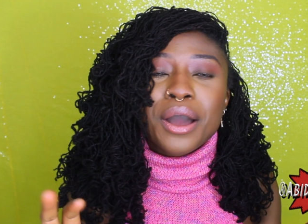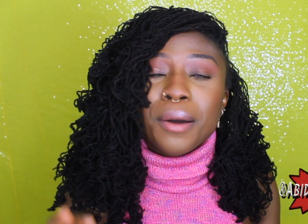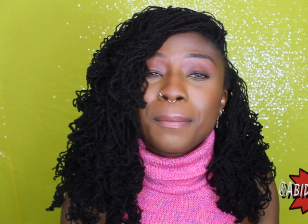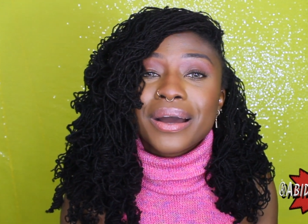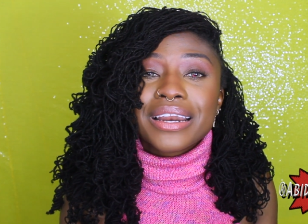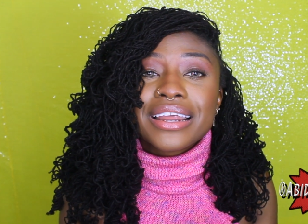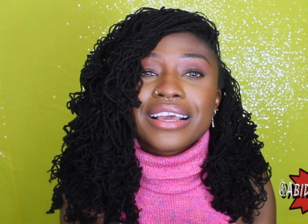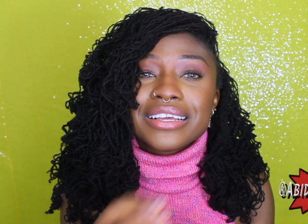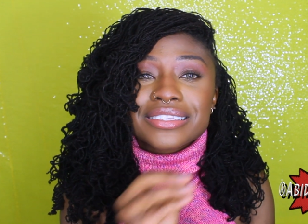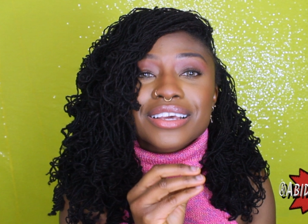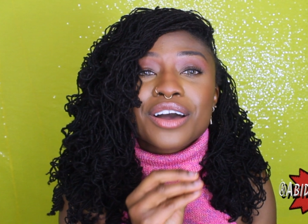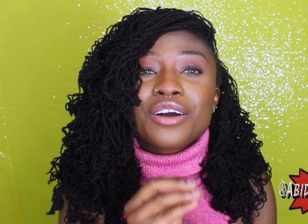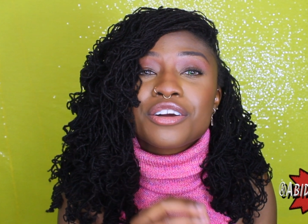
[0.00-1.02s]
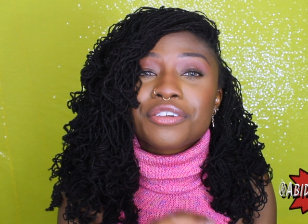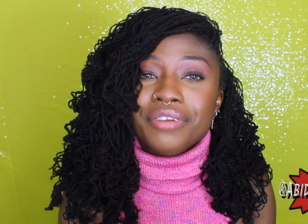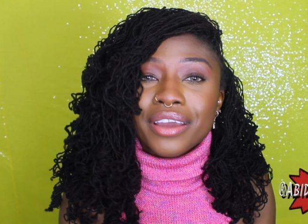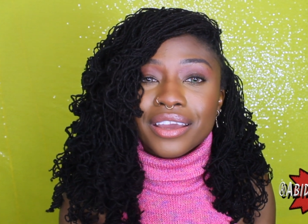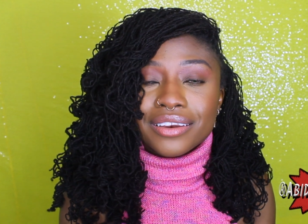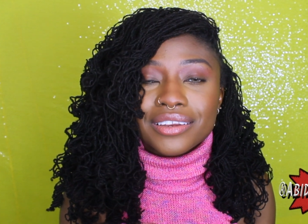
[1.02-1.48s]
But it's a
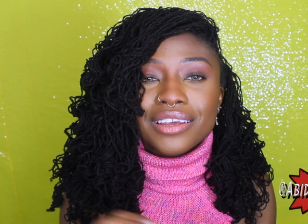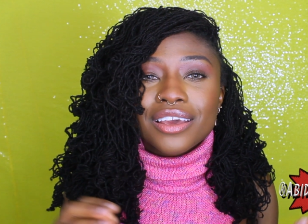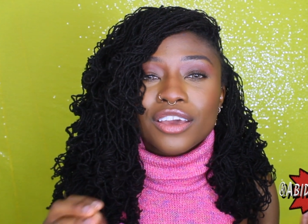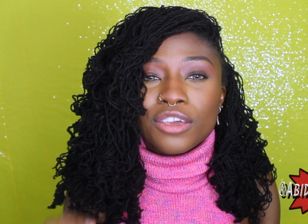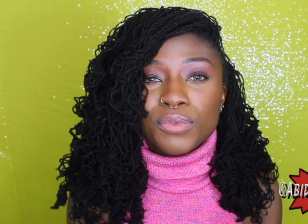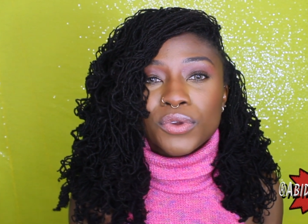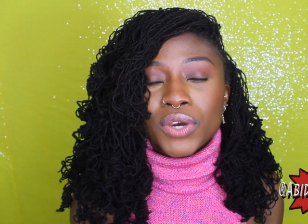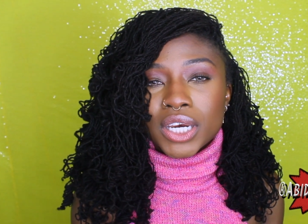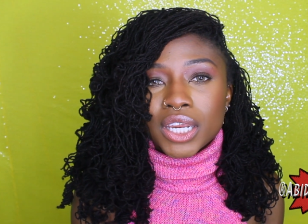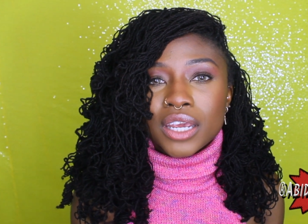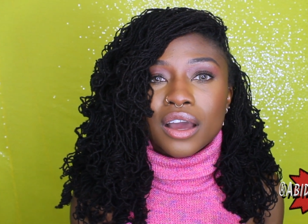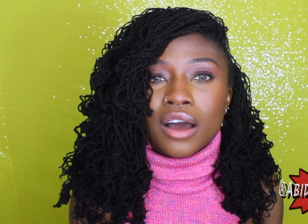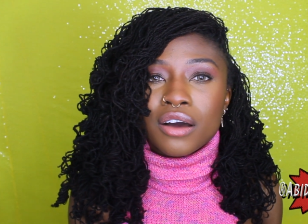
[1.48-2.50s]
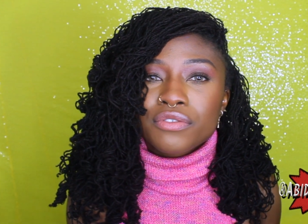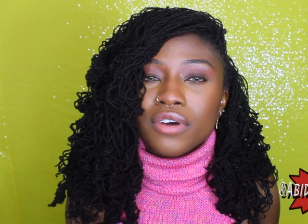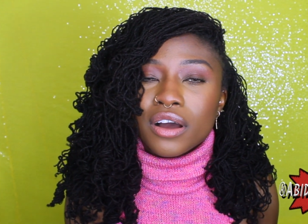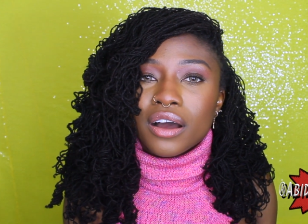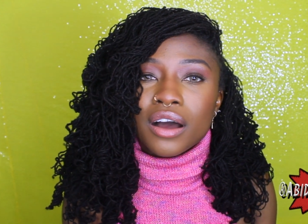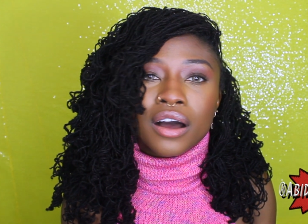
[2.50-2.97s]
great community of
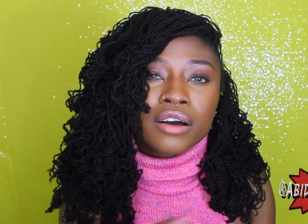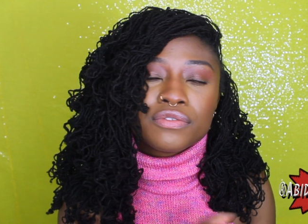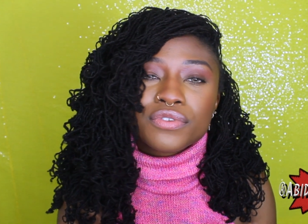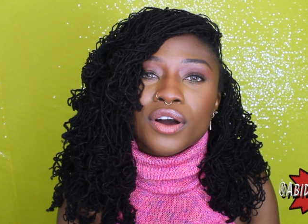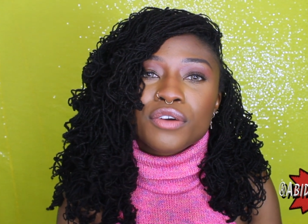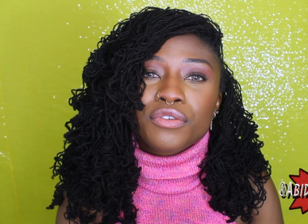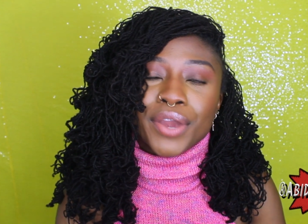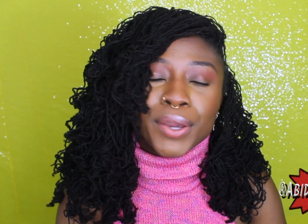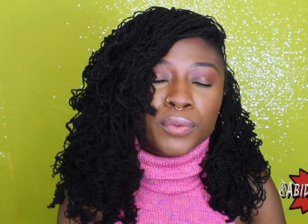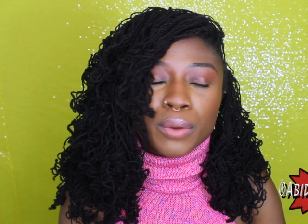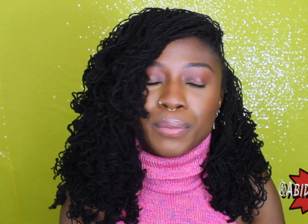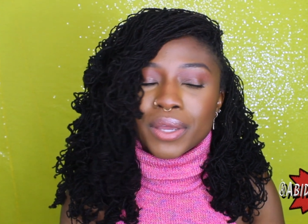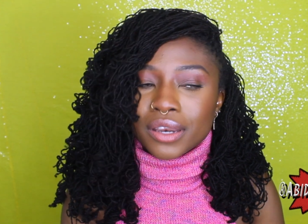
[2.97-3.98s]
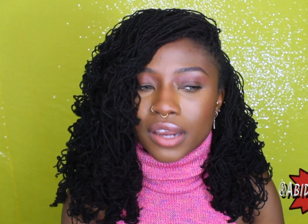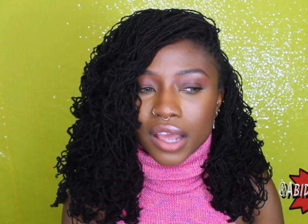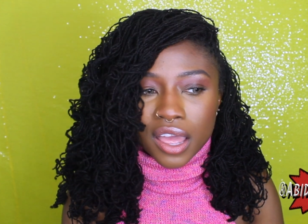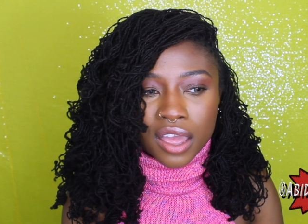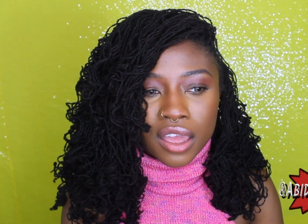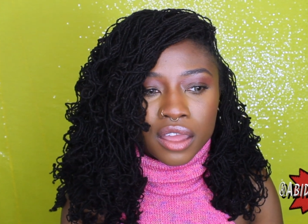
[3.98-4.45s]
great women,
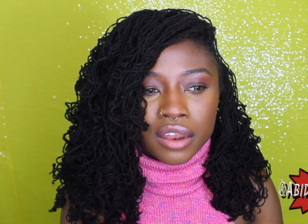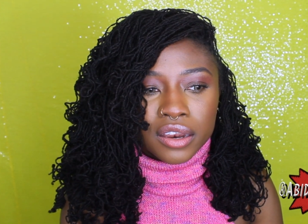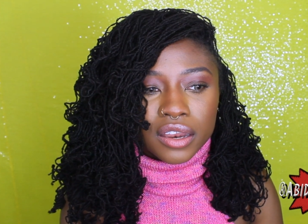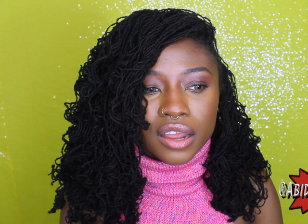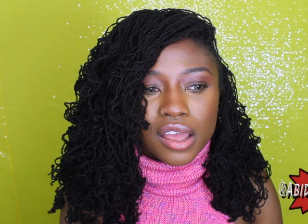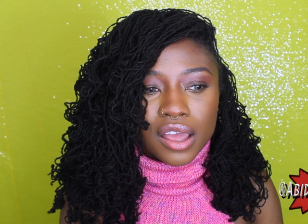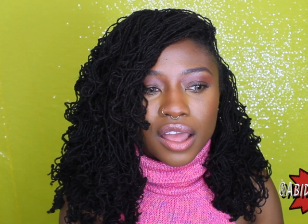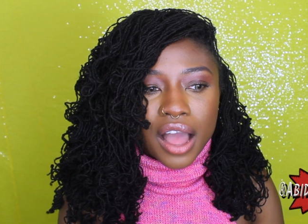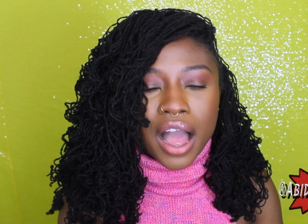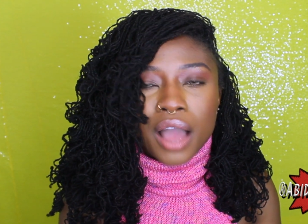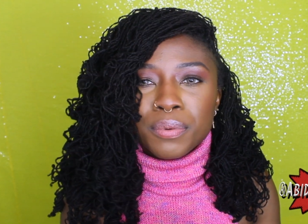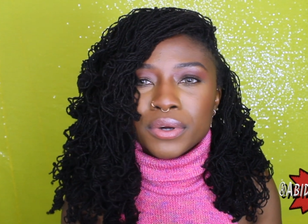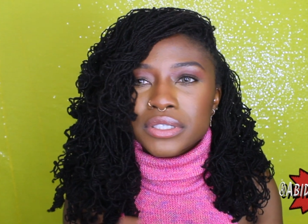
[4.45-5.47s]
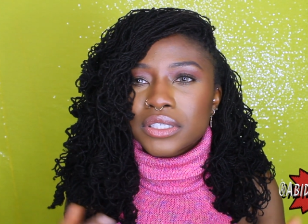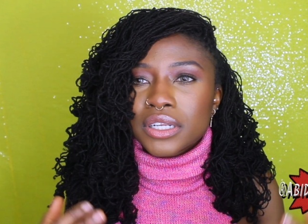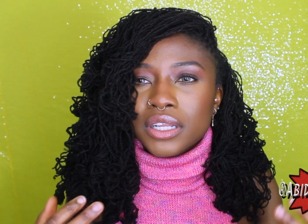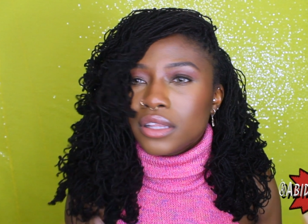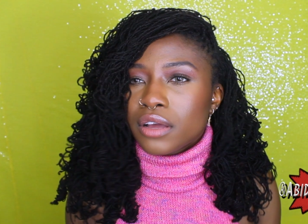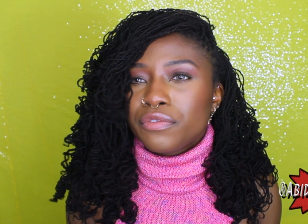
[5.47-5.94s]
and I
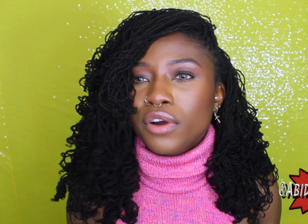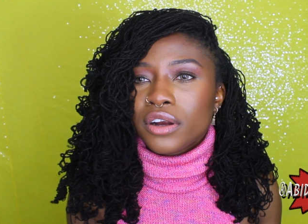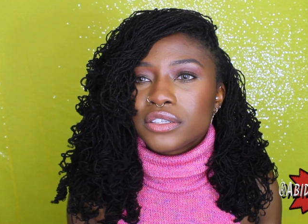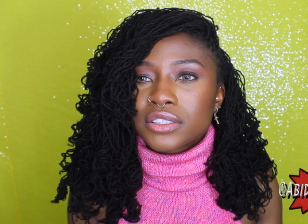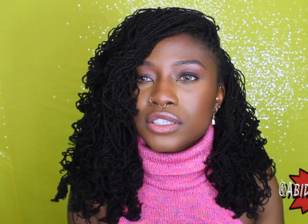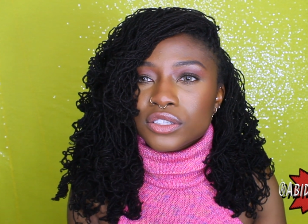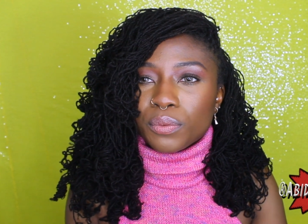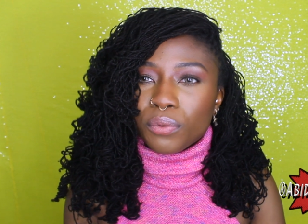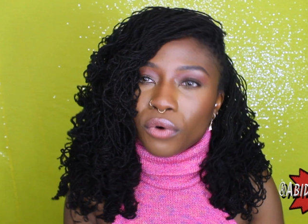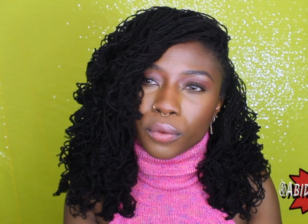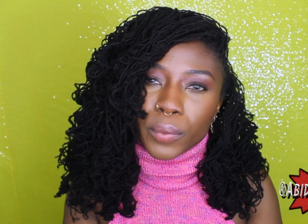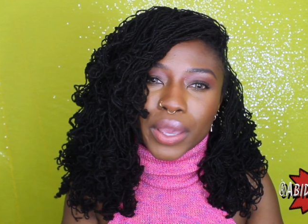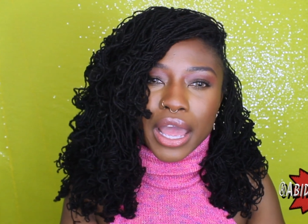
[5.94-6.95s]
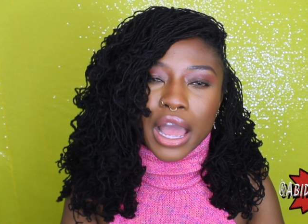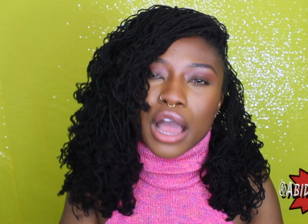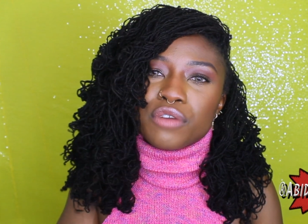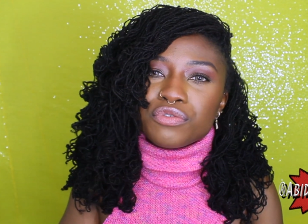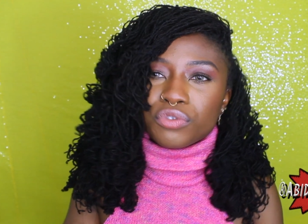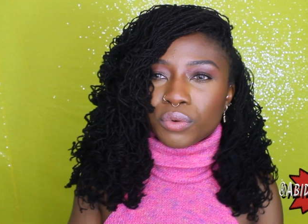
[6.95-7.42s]
personally love the support we
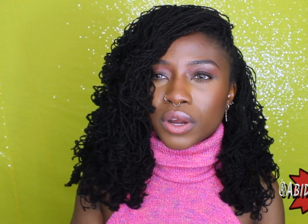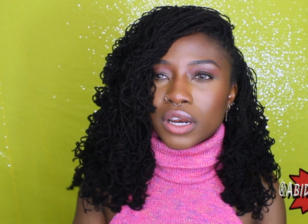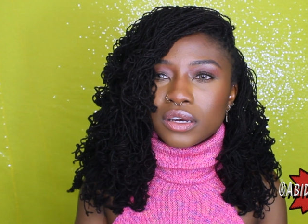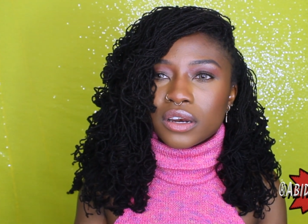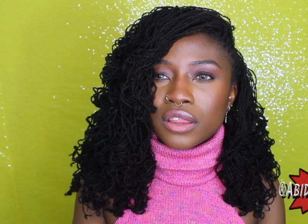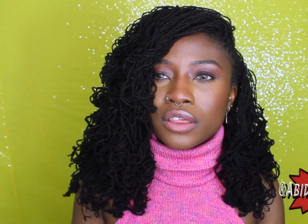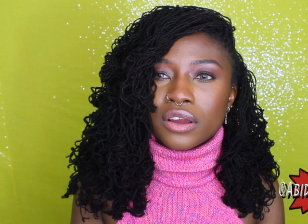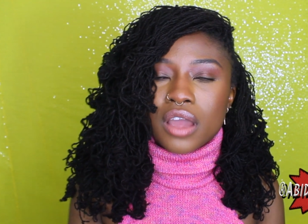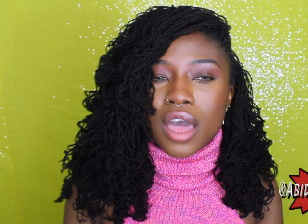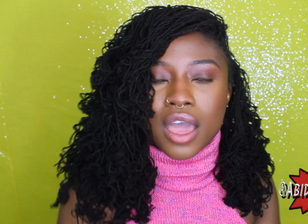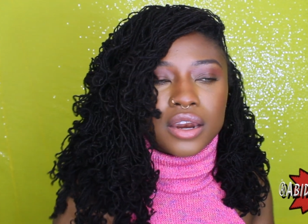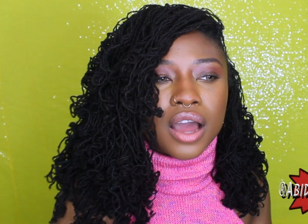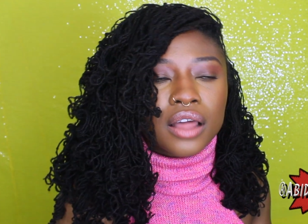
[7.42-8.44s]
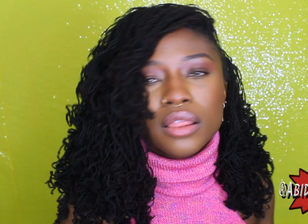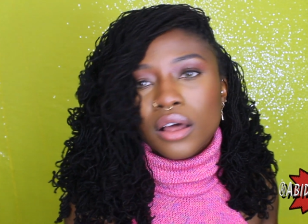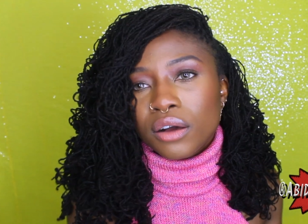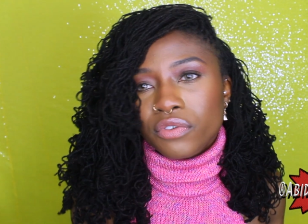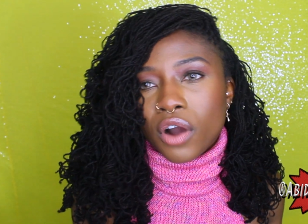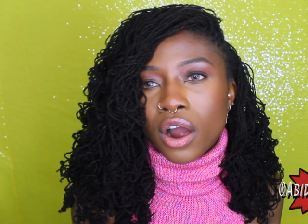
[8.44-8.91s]
have for one another, and I
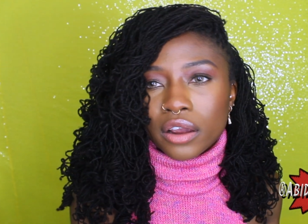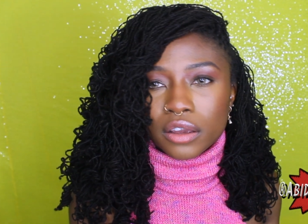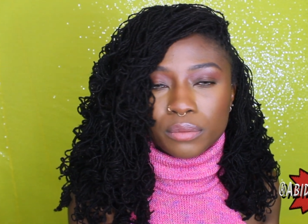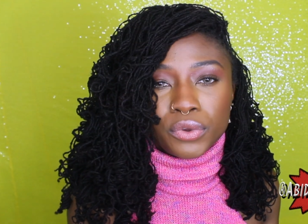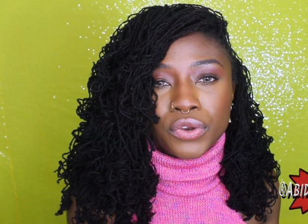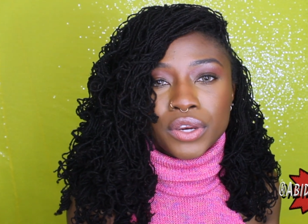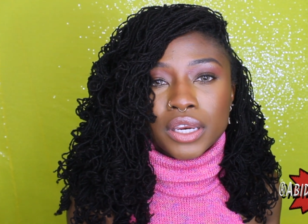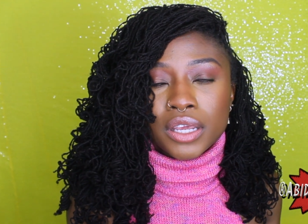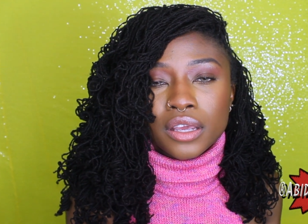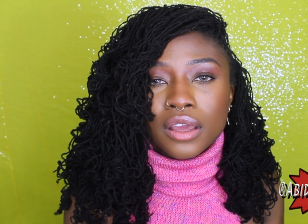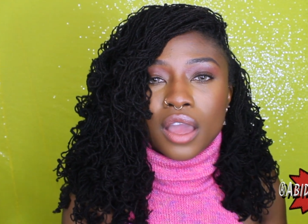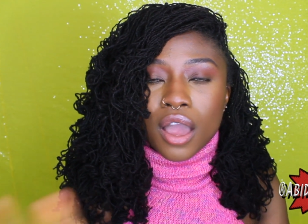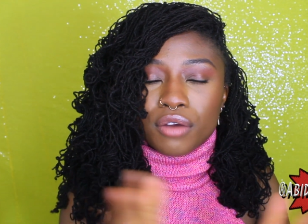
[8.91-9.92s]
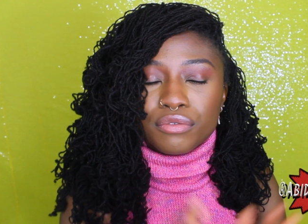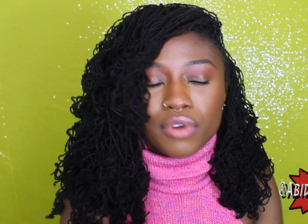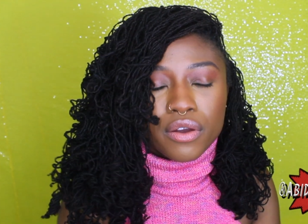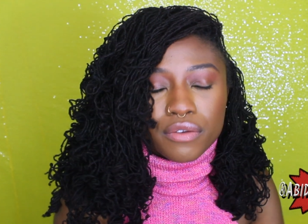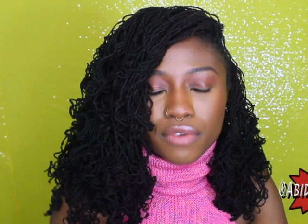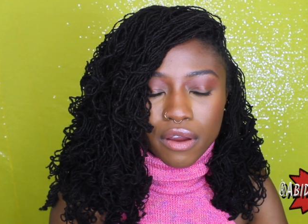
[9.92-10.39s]
love our community
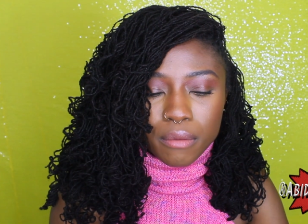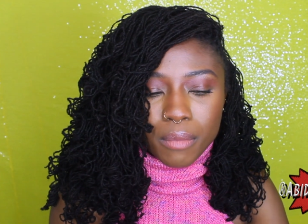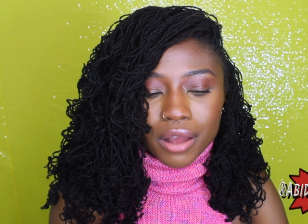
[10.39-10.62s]
very, very